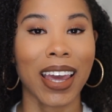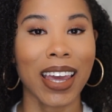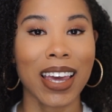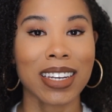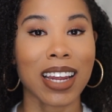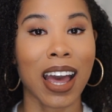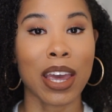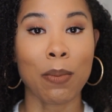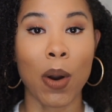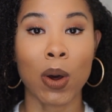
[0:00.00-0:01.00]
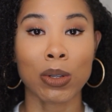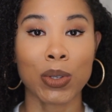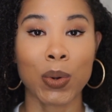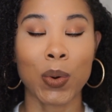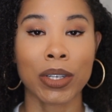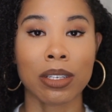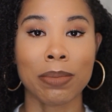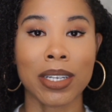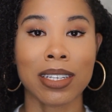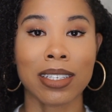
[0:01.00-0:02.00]
and I am also going to
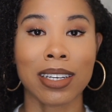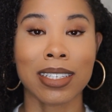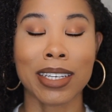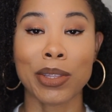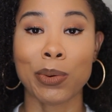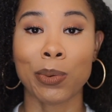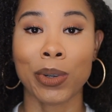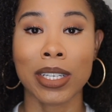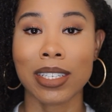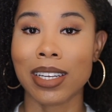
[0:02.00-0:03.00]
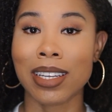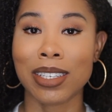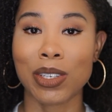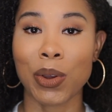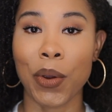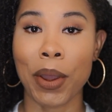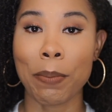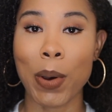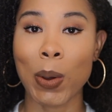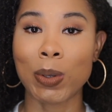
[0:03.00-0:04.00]
be discussing the recent Instagram
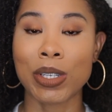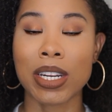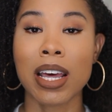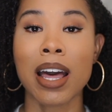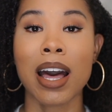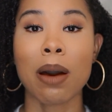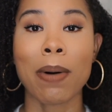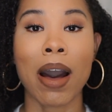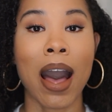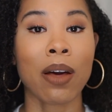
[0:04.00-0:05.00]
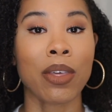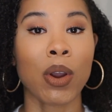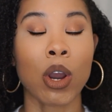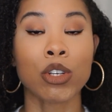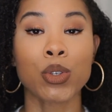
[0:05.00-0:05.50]
post about how there are